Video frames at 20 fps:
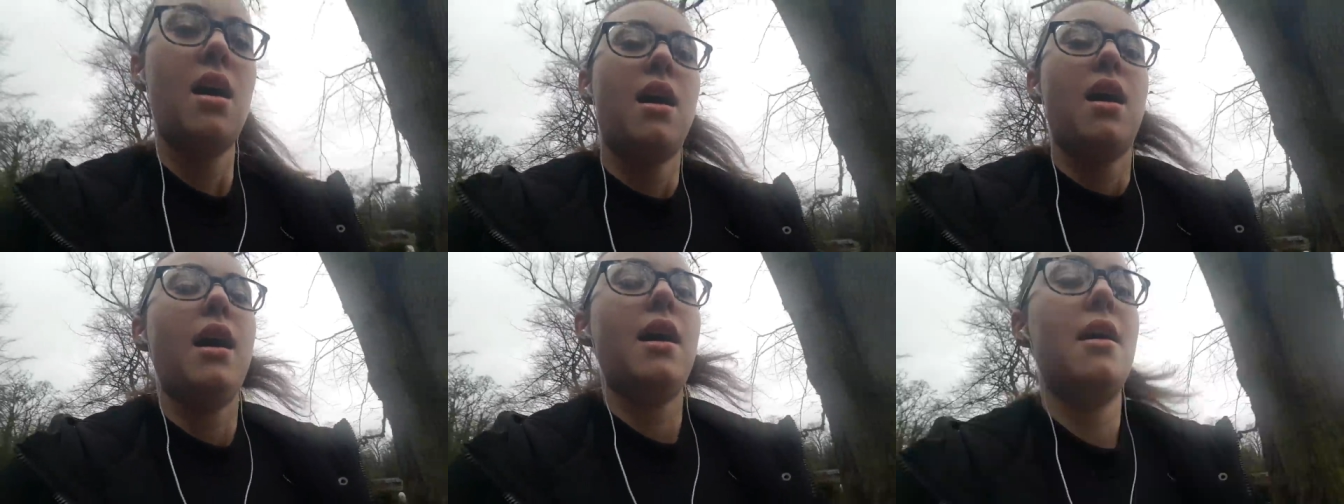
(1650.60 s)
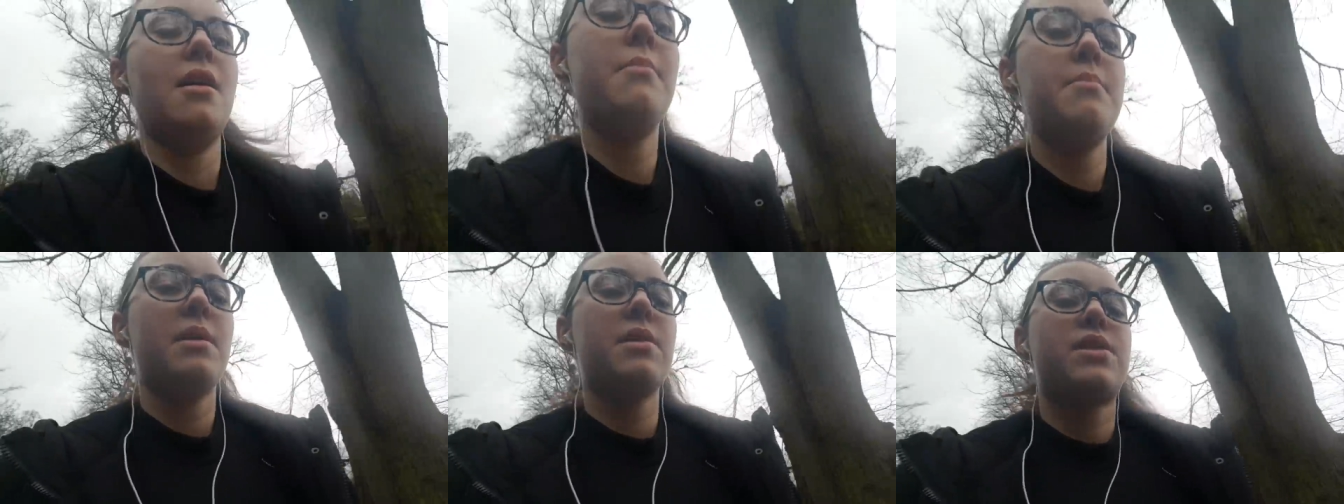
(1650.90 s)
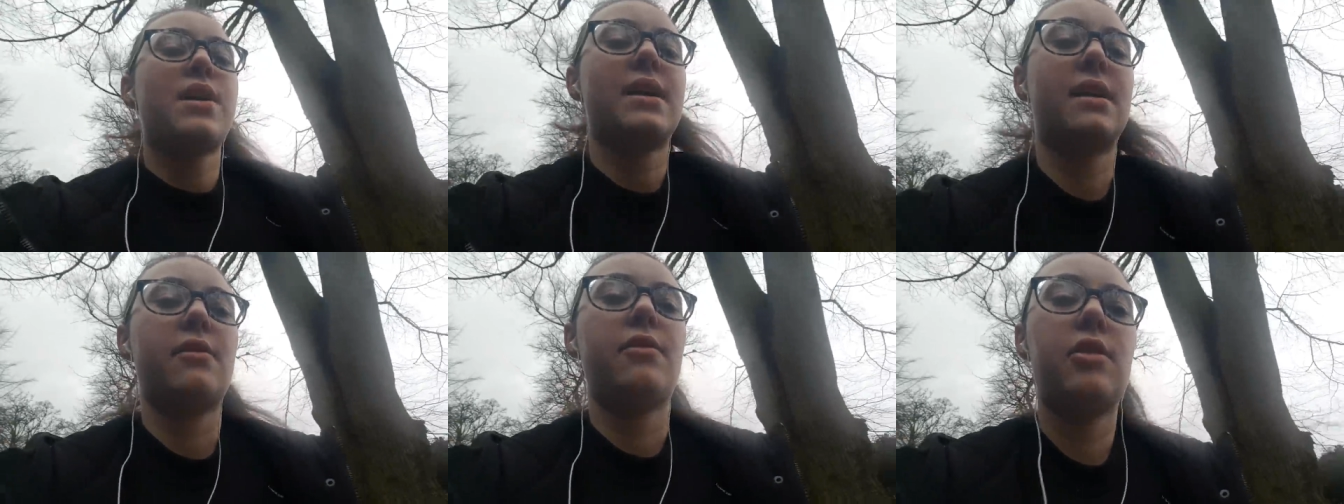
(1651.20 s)
Um,
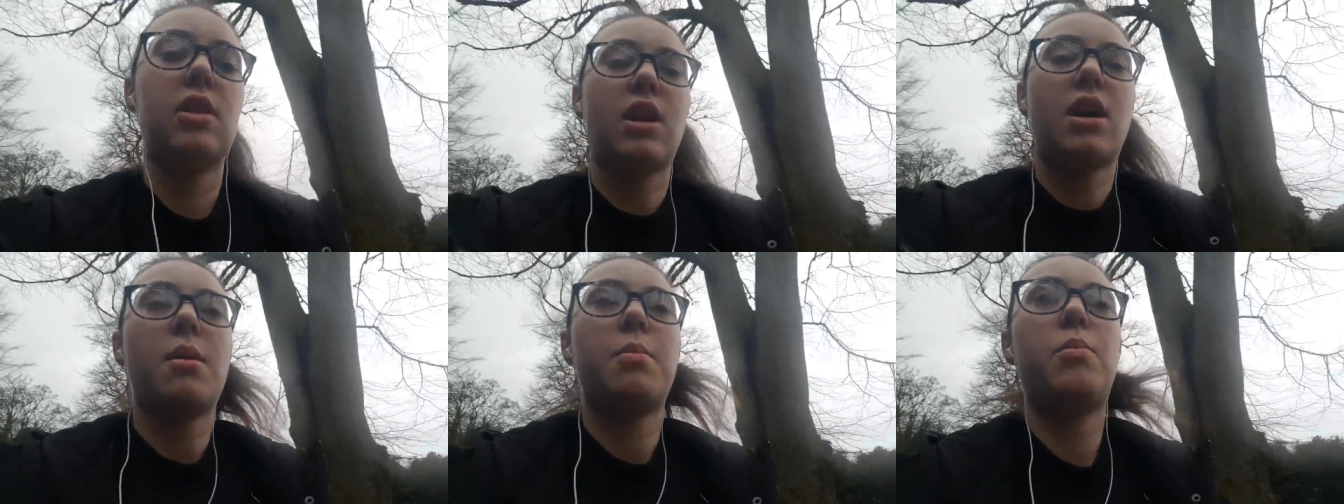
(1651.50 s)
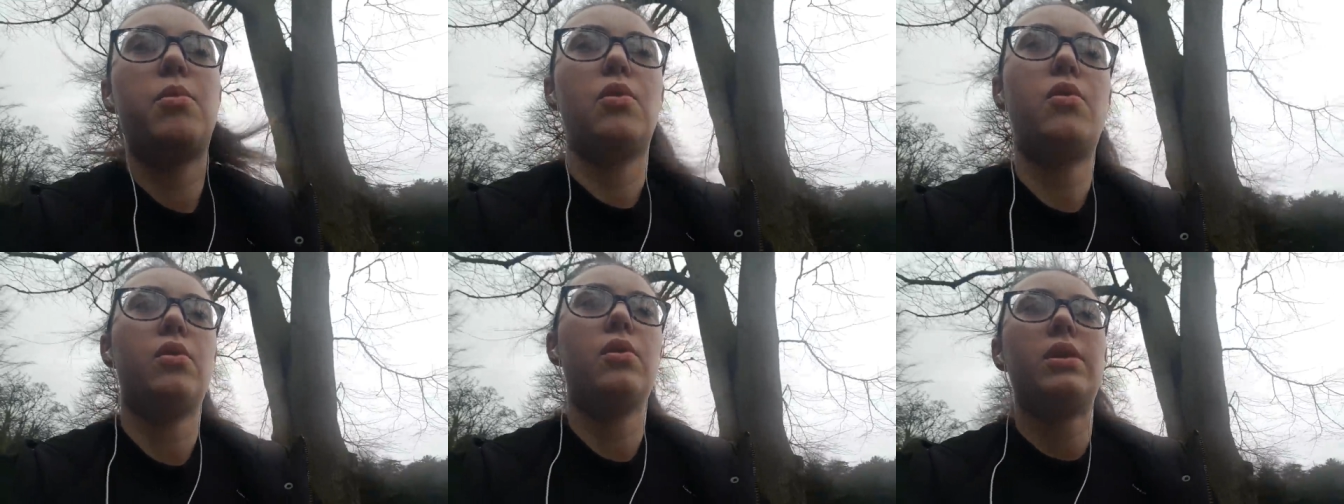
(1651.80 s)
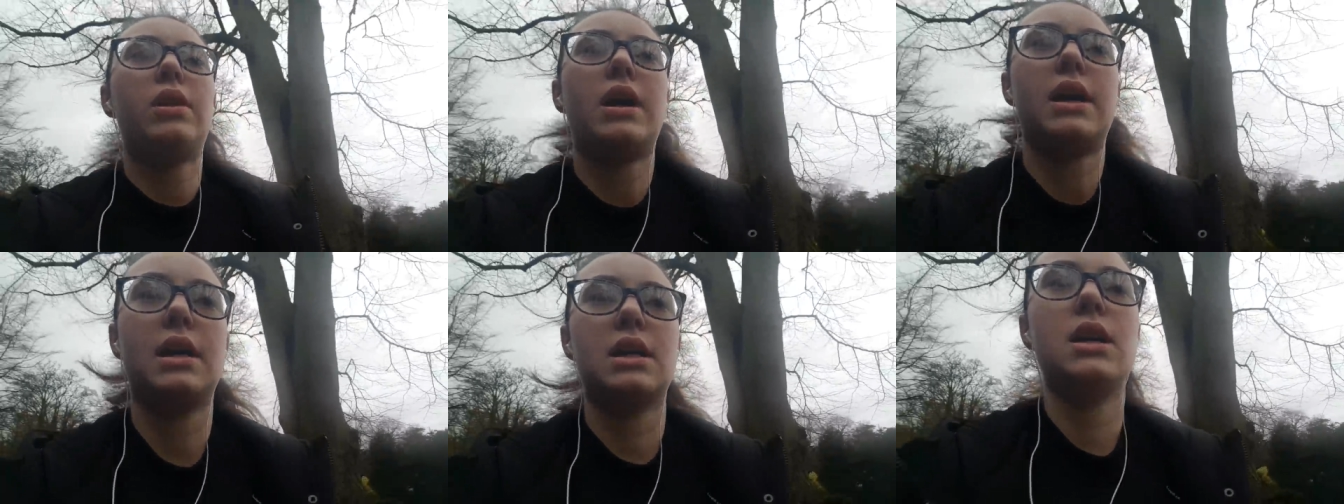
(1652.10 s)
thankfully, I bought
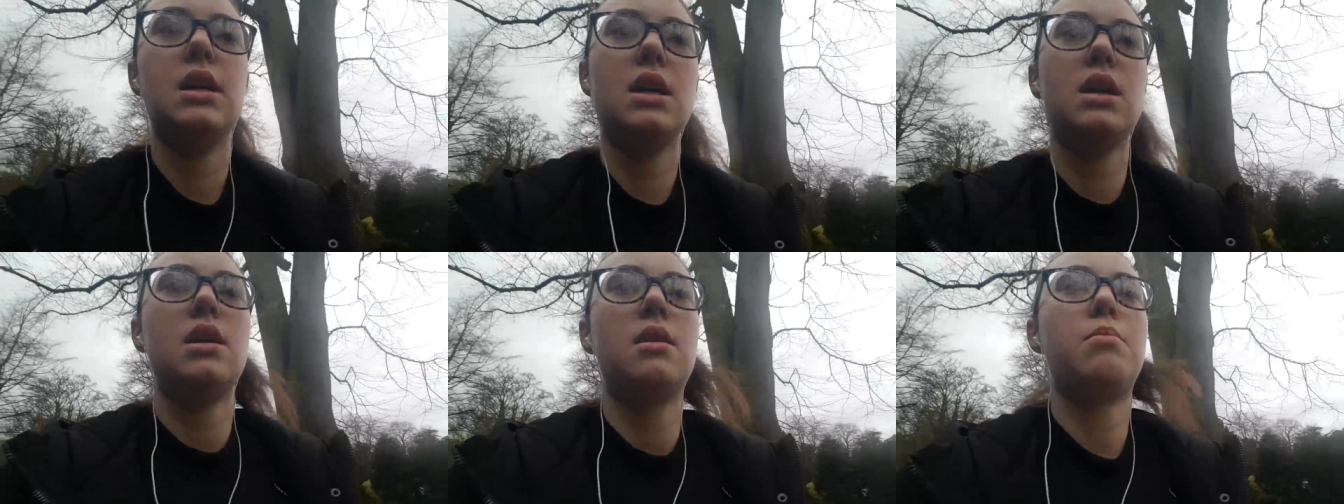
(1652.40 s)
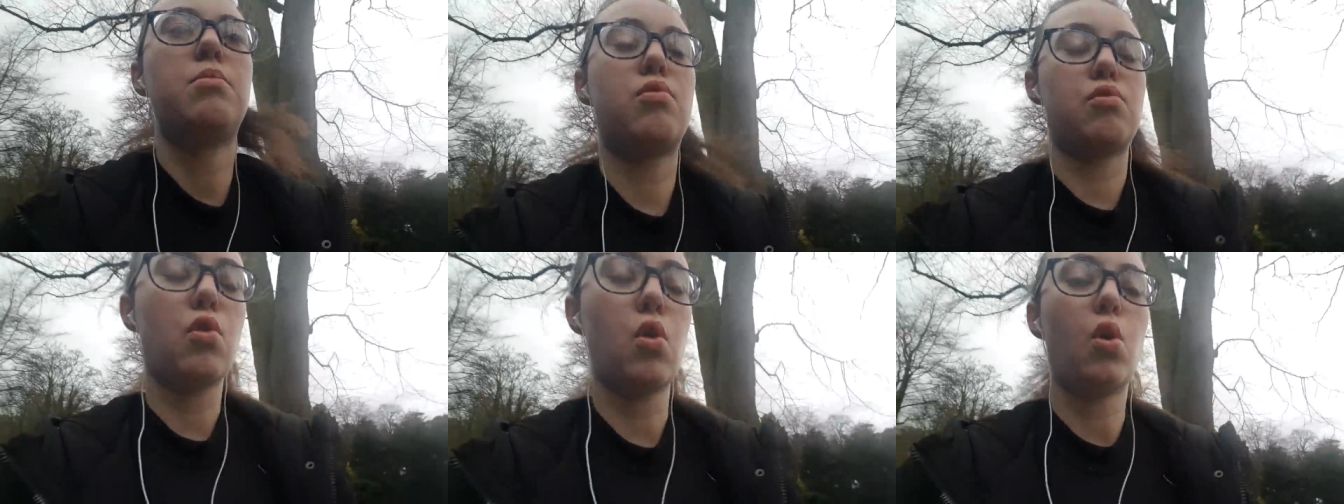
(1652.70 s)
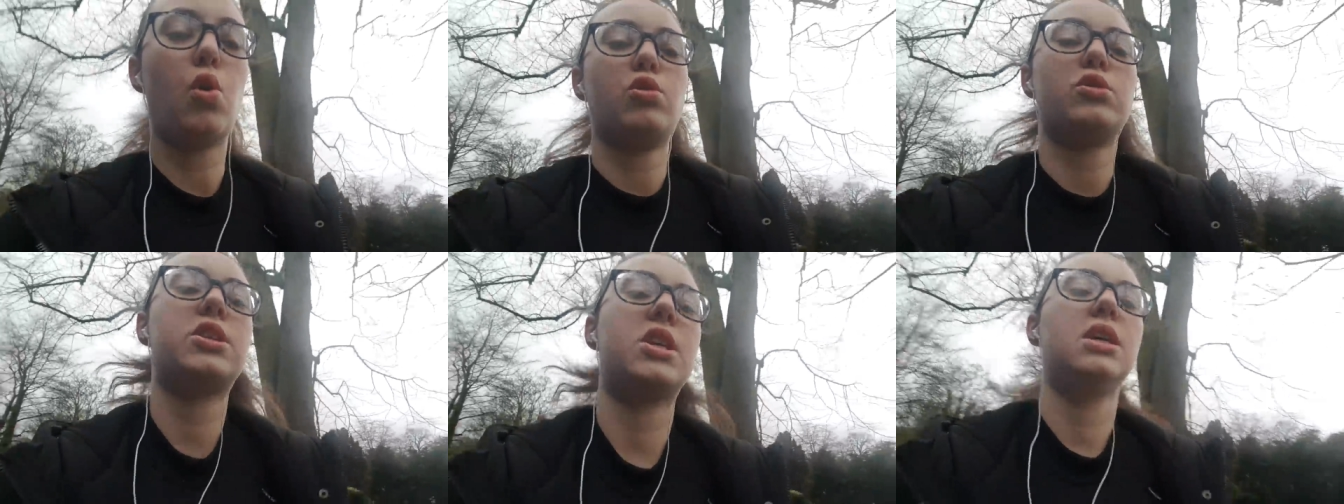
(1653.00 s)
like
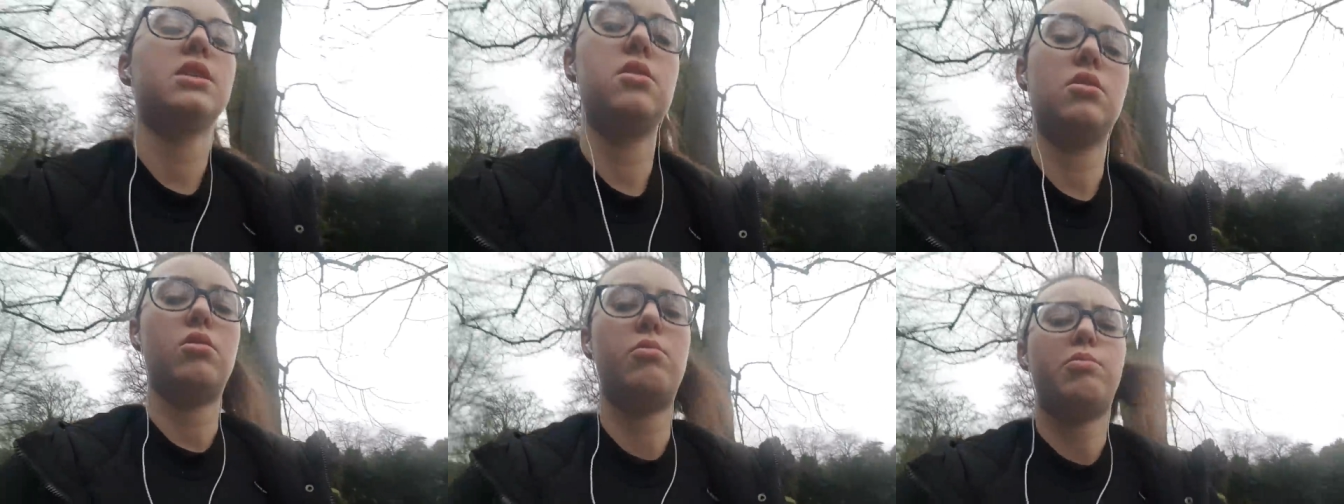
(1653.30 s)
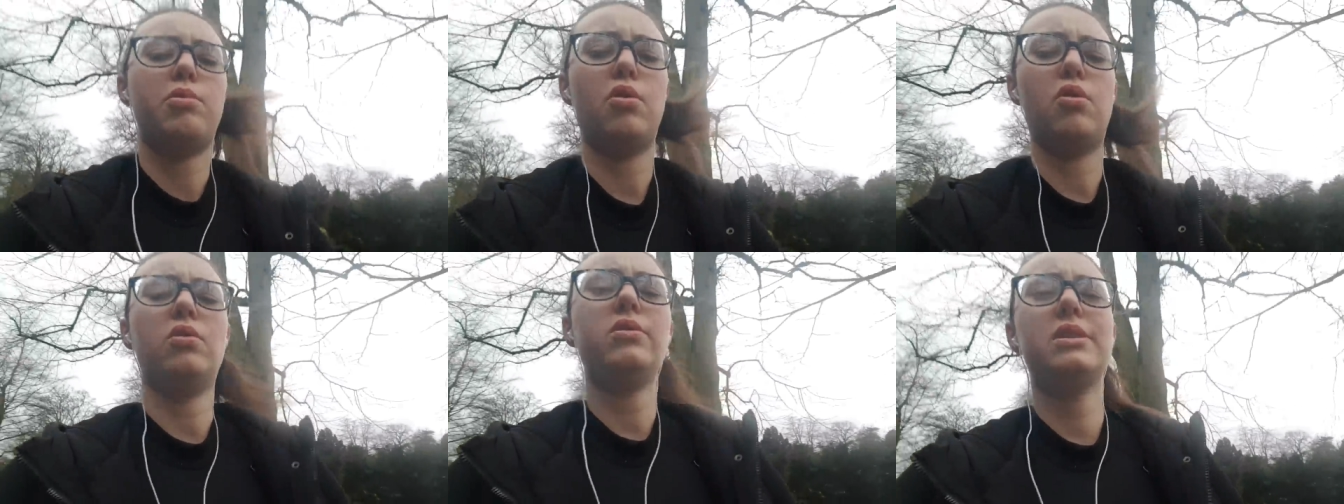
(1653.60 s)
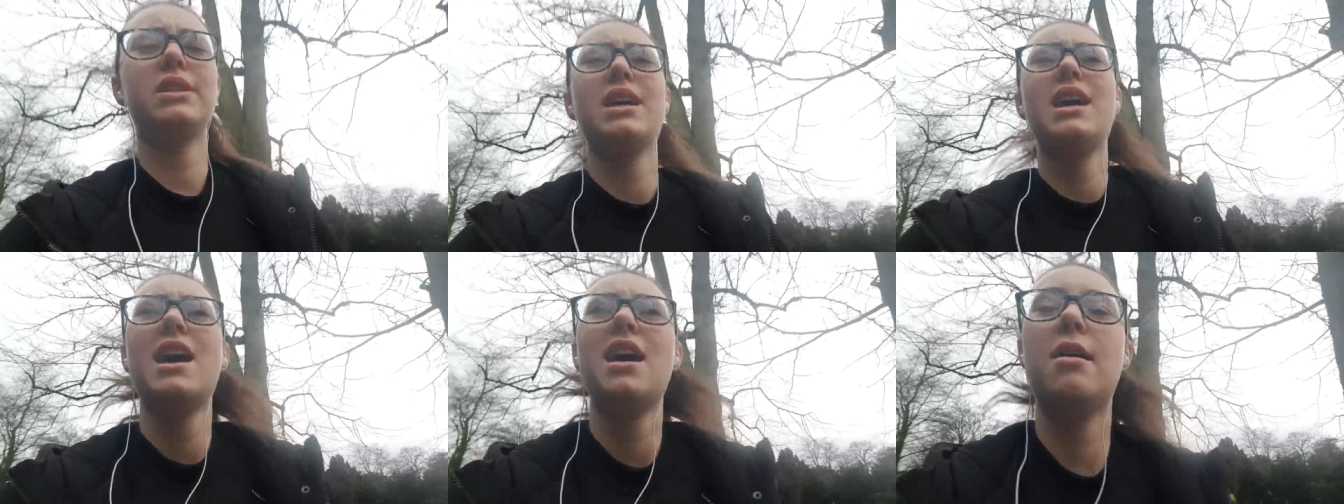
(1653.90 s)
brought not bought